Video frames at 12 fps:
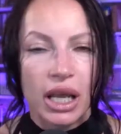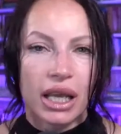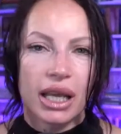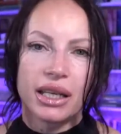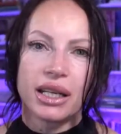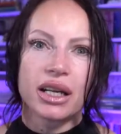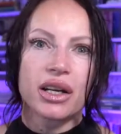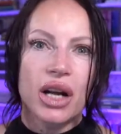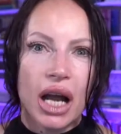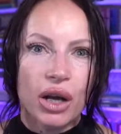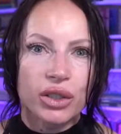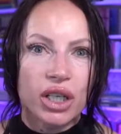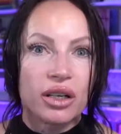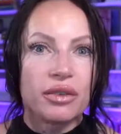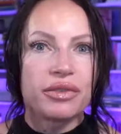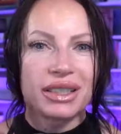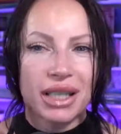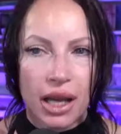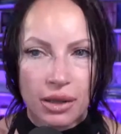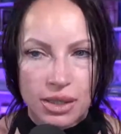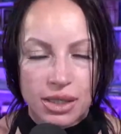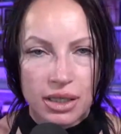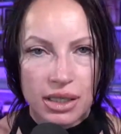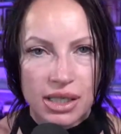in a crowd of
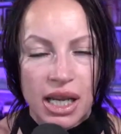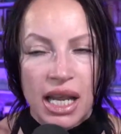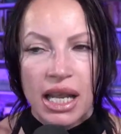thousands.